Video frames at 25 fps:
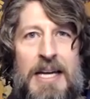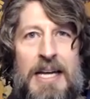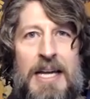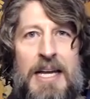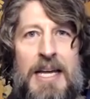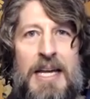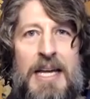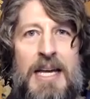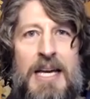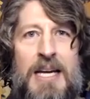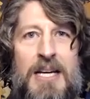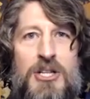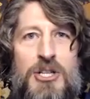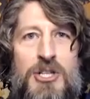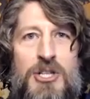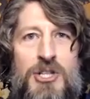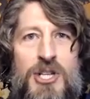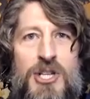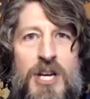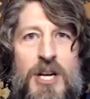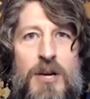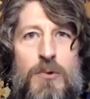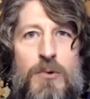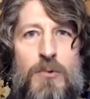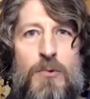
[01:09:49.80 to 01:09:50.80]
E S
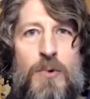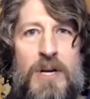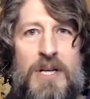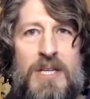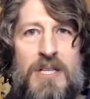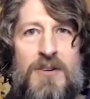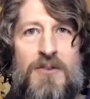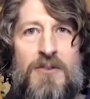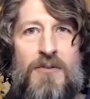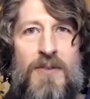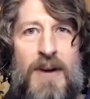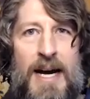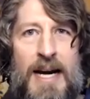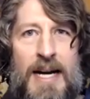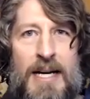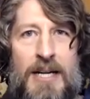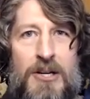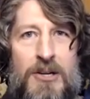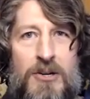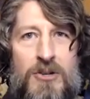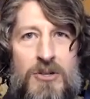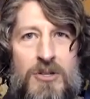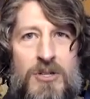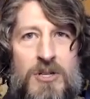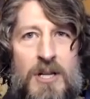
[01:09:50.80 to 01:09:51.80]
G risk
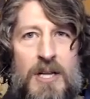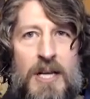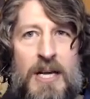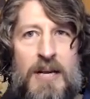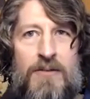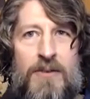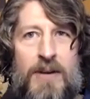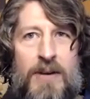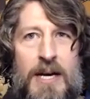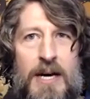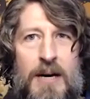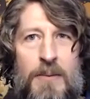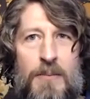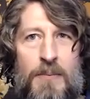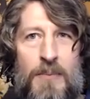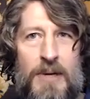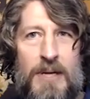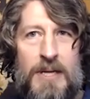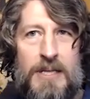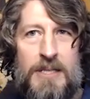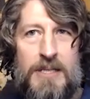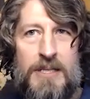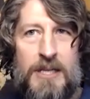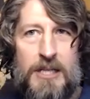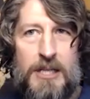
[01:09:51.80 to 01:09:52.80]
factors leave
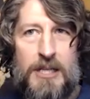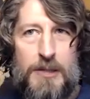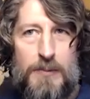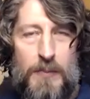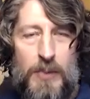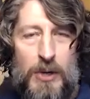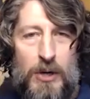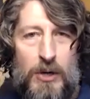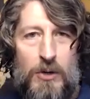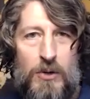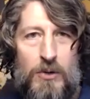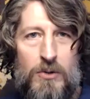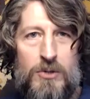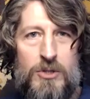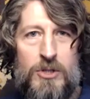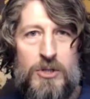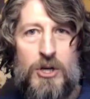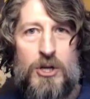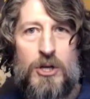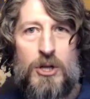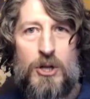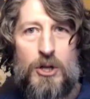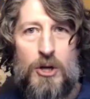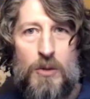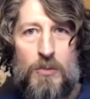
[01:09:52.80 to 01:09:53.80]
companies exposed
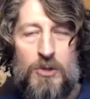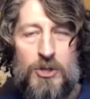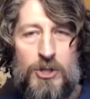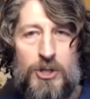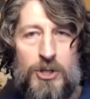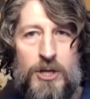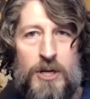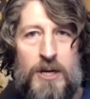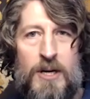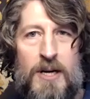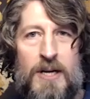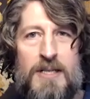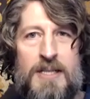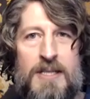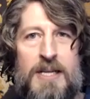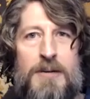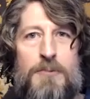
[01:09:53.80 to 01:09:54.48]
to global shocks,